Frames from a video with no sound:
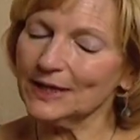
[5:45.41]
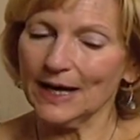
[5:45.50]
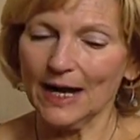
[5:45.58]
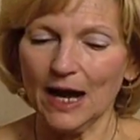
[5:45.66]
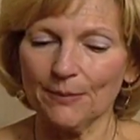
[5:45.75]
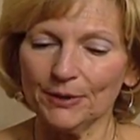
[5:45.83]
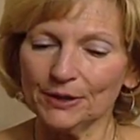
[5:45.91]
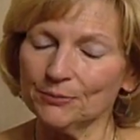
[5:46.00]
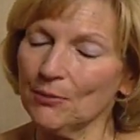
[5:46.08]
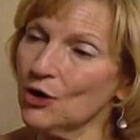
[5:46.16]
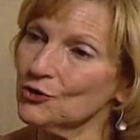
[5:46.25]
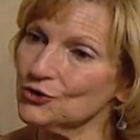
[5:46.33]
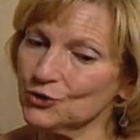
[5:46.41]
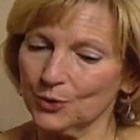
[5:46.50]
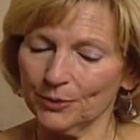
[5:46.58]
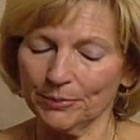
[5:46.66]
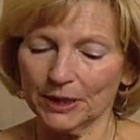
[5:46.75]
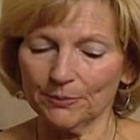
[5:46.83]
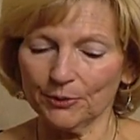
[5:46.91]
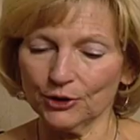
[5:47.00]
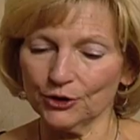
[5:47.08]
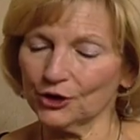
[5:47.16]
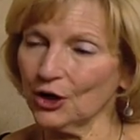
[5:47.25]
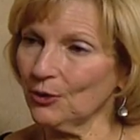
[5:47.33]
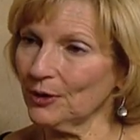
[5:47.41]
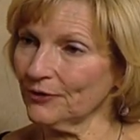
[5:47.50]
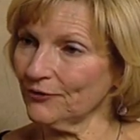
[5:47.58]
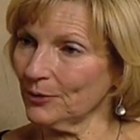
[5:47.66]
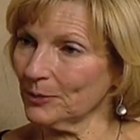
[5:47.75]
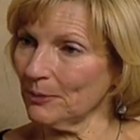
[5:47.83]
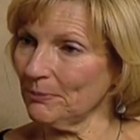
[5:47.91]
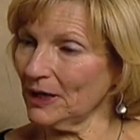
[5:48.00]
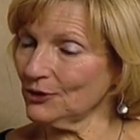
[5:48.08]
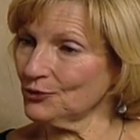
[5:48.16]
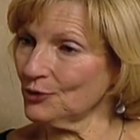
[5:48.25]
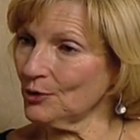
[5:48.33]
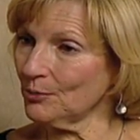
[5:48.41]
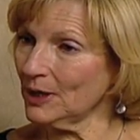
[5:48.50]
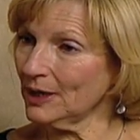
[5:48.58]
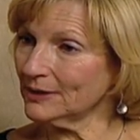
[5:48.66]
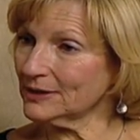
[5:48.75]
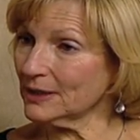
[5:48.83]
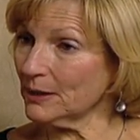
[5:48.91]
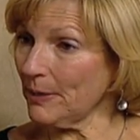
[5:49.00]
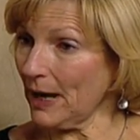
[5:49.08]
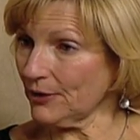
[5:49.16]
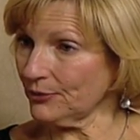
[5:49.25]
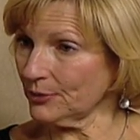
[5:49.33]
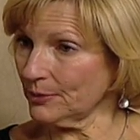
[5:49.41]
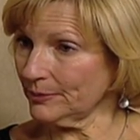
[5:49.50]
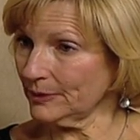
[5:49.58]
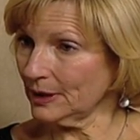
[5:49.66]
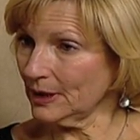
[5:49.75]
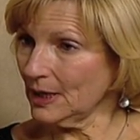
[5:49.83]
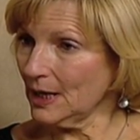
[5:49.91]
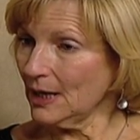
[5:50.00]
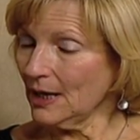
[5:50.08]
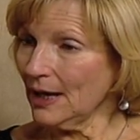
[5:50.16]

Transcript: They happen most when people are going from the bedroom to the bathroom. Mm -hmm.